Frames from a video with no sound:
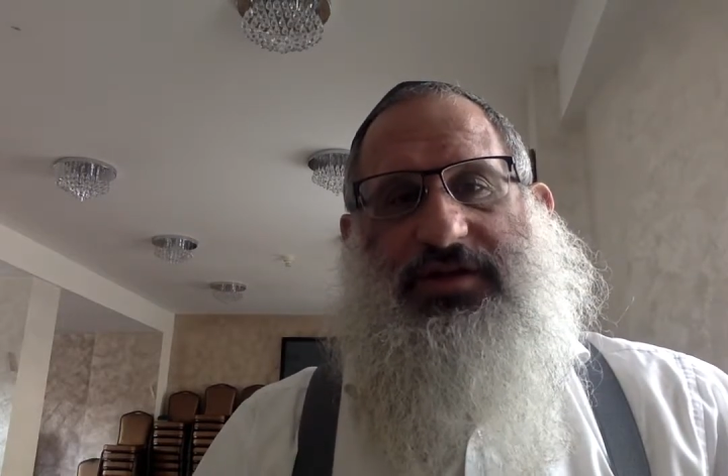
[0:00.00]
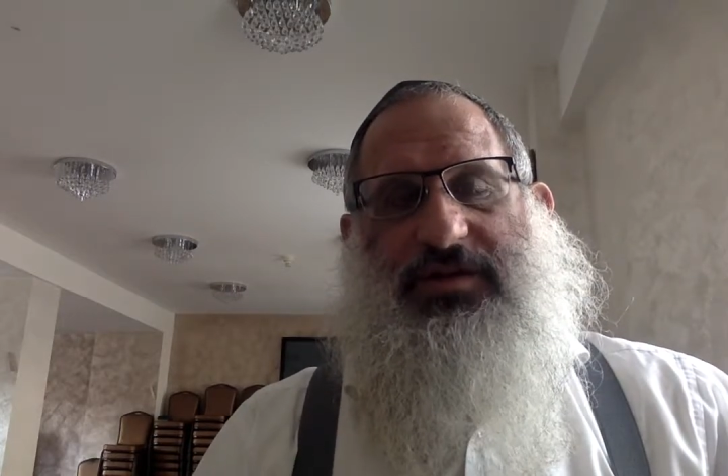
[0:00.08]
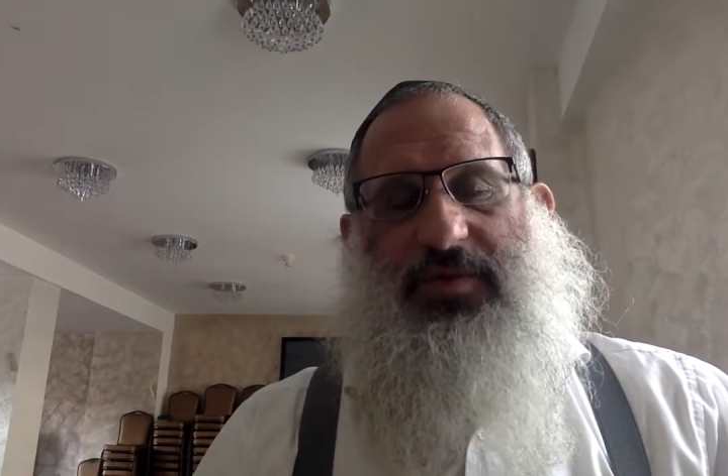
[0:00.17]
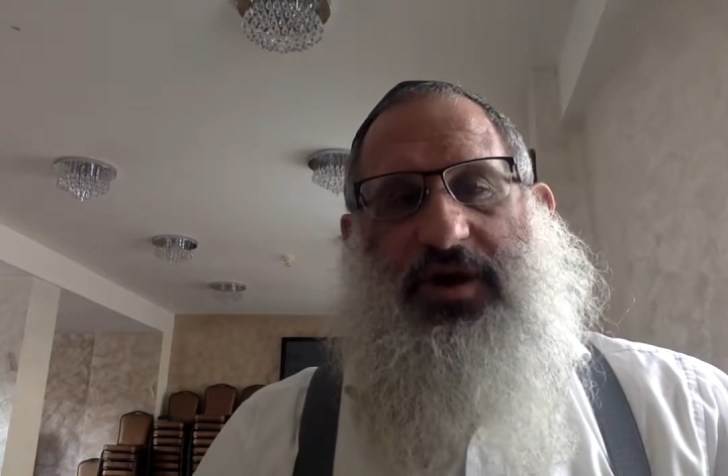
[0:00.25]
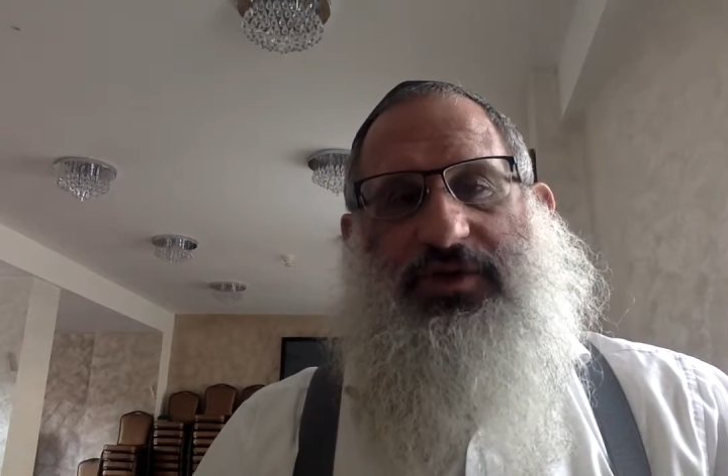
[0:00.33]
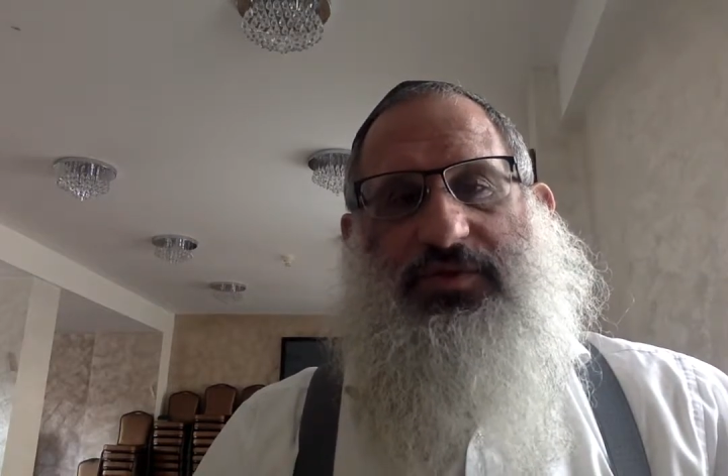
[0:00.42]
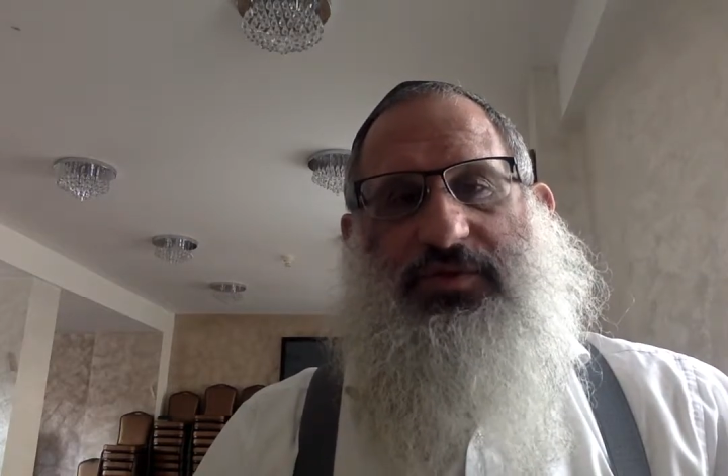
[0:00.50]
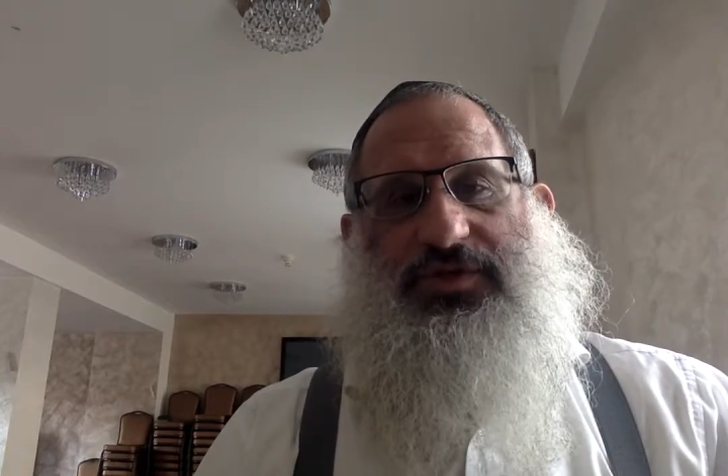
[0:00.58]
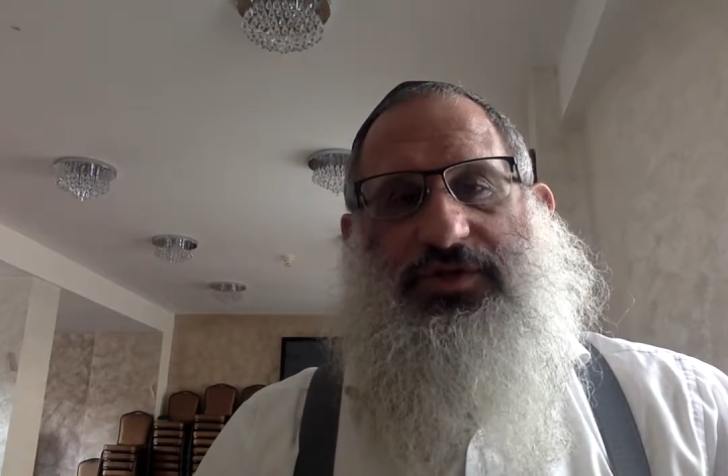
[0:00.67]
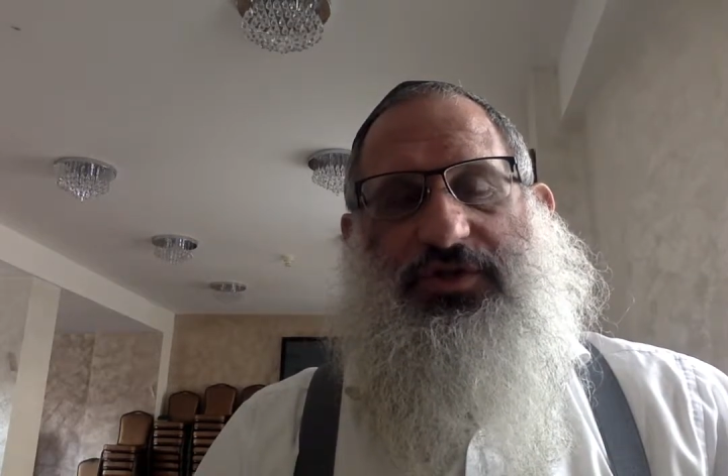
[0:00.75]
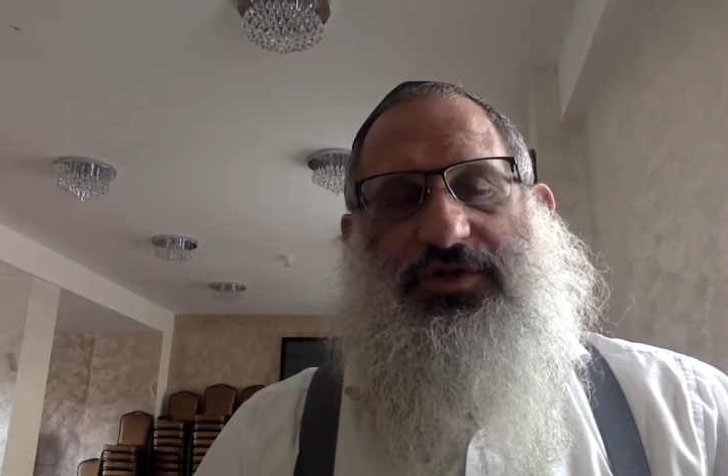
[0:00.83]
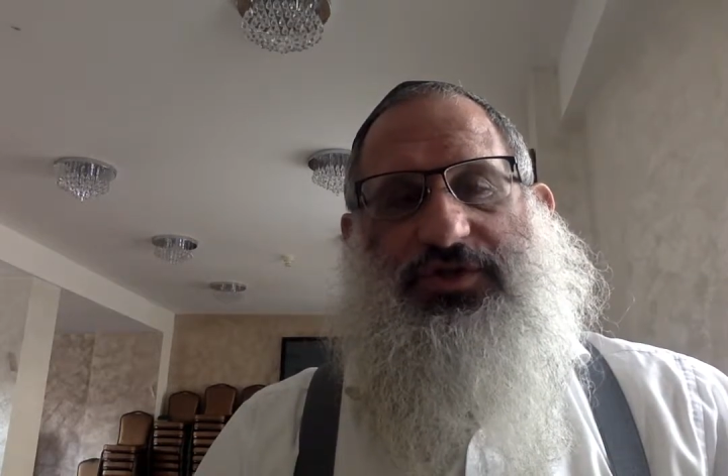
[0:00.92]
Tamar to
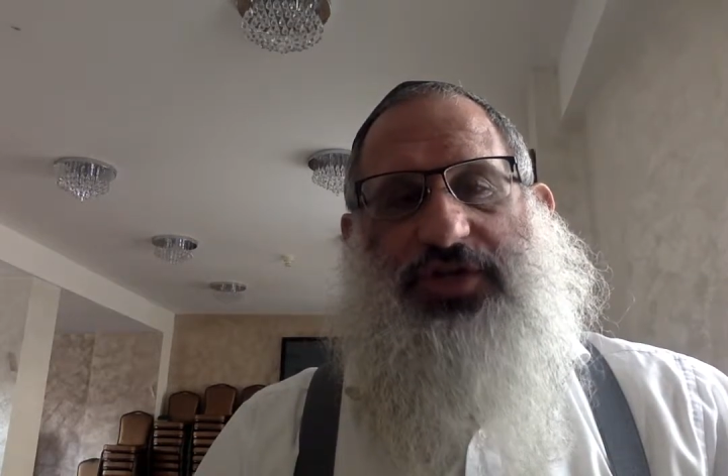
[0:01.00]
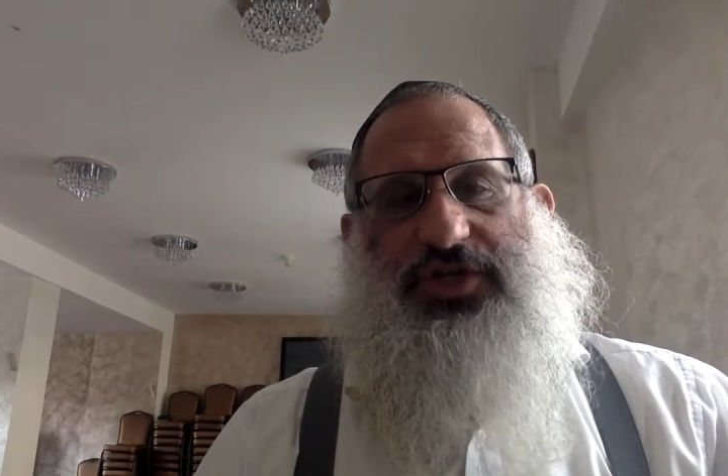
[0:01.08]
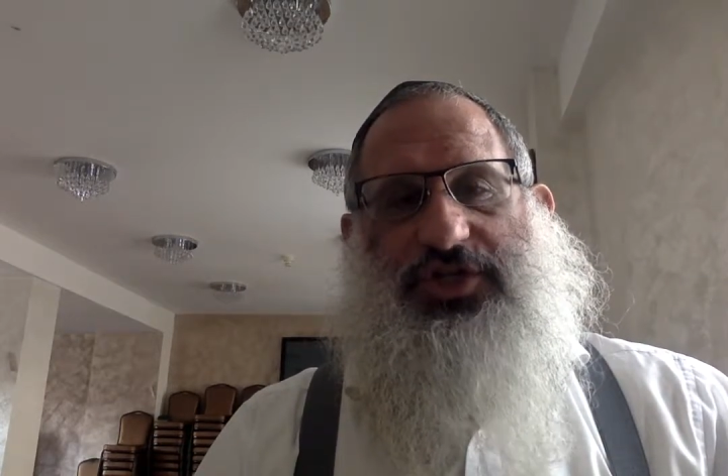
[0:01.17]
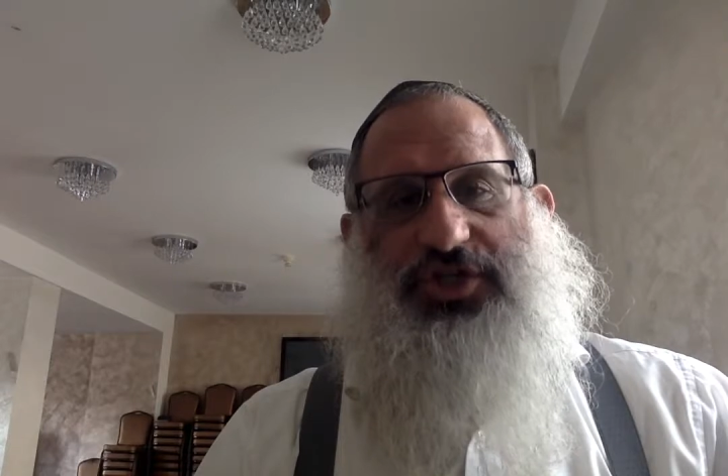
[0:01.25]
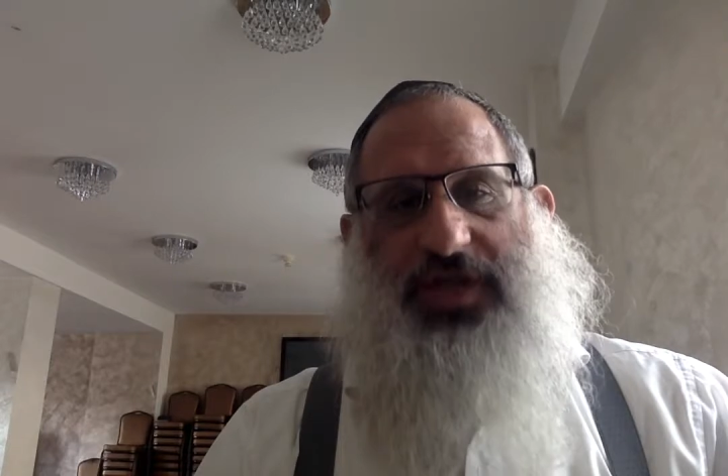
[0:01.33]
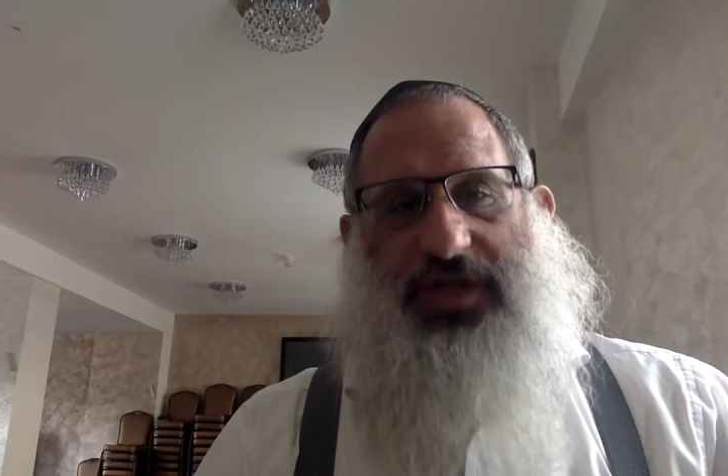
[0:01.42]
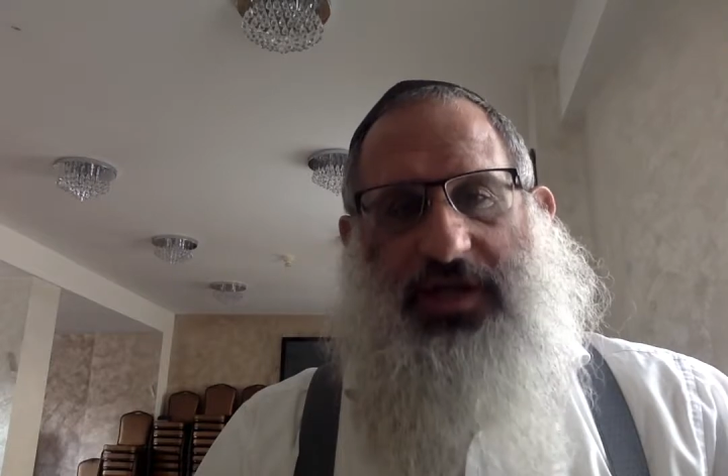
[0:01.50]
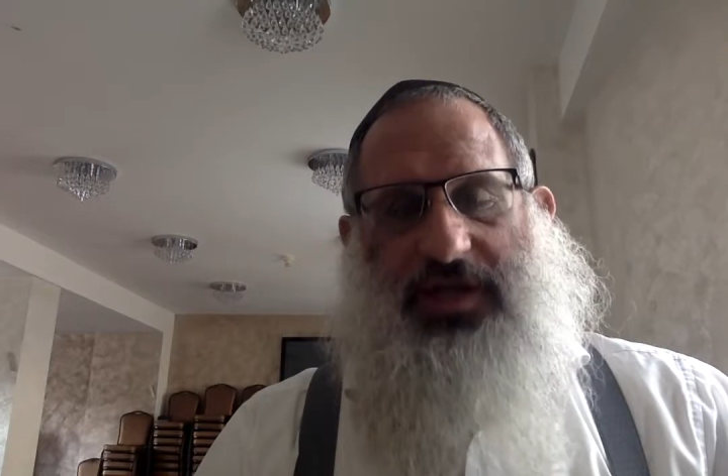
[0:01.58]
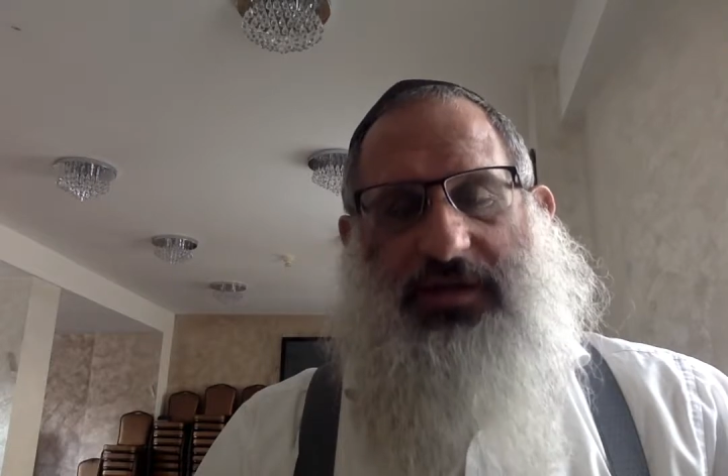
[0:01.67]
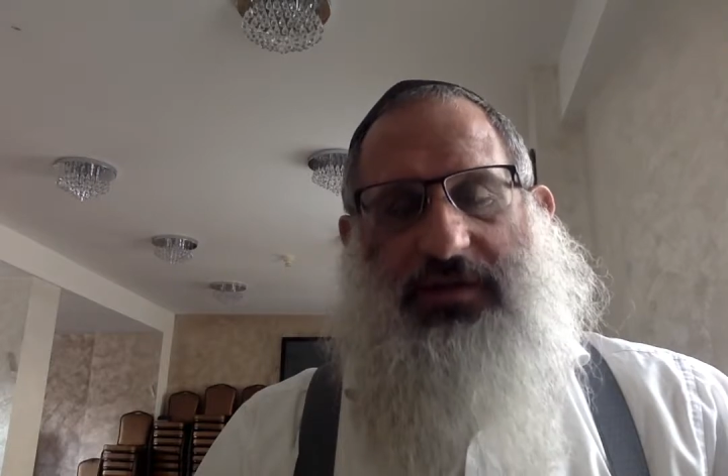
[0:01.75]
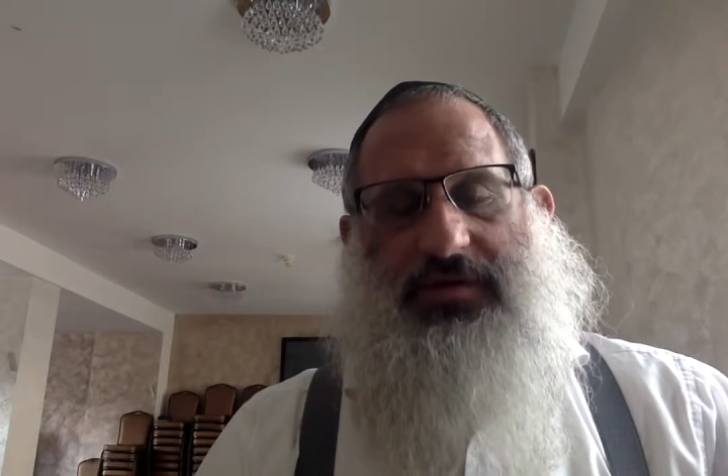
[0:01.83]
his third son, Shelah,